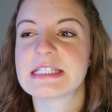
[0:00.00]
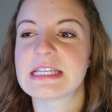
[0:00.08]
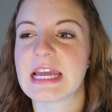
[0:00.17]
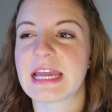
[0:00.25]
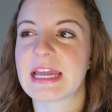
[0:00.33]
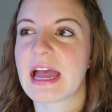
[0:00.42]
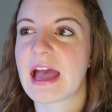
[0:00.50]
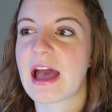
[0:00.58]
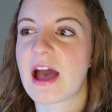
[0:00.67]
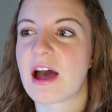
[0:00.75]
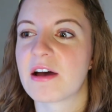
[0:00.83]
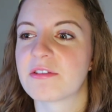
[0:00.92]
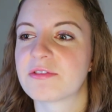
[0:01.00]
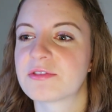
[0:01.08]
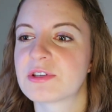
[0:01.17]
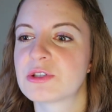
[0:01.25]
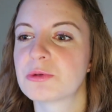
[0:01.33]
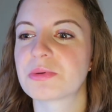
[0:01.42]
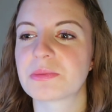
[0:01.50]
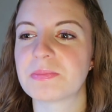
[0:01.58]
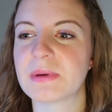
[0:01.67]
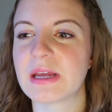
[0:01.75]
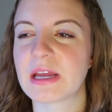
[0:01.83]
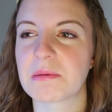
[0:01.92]
they have super
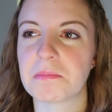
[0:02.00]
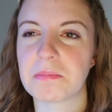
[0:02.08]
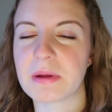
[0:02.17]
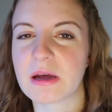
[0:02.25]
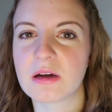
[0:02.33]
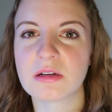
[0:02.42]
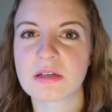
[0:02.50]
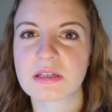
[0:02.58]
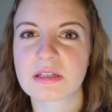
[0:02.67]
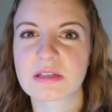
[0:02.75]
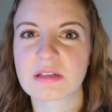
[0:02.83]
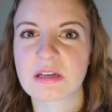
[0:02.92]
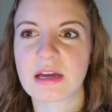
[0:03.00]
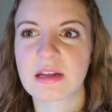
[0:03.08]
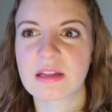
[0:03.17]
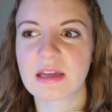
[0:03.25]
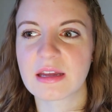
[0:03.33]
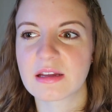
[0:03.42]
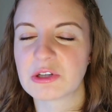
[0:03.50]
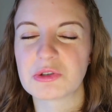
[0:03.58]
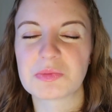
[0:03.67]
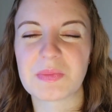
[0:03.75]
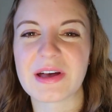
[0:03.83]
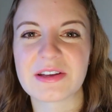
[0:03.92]
big bells, kind of like
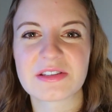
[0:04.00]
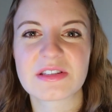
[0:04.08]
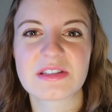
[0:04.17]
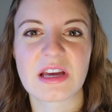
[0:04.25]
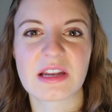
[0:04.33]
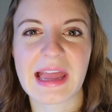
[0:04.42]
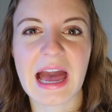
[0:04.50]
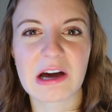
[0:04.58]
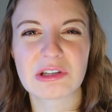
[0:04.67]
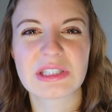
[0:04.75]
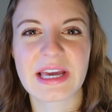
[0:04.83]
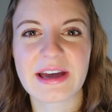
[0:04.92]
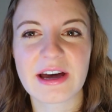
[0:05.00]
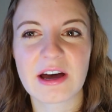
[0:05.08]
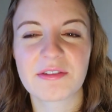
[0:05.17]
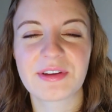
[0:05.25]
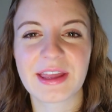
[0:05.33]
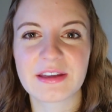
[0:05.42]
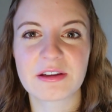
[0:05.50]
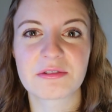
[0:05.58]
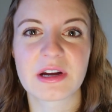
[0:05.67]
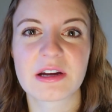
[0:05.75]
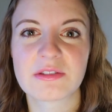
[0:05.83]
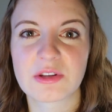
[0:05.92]
those bells that cows have hanging
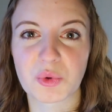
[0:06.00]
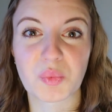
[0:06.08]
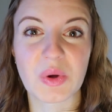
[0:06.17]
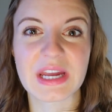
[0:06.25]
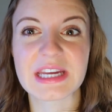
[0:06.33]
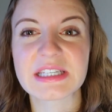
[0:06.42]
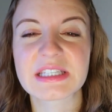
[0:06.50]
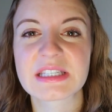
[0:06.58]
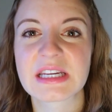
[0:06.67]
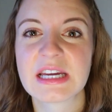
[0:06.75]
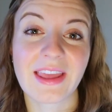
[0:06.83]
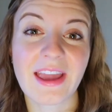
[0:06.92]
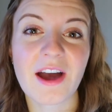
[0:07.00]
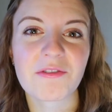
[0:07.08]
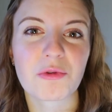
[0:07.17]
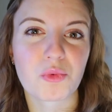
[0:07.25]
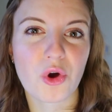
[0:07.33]
around their waist. They have a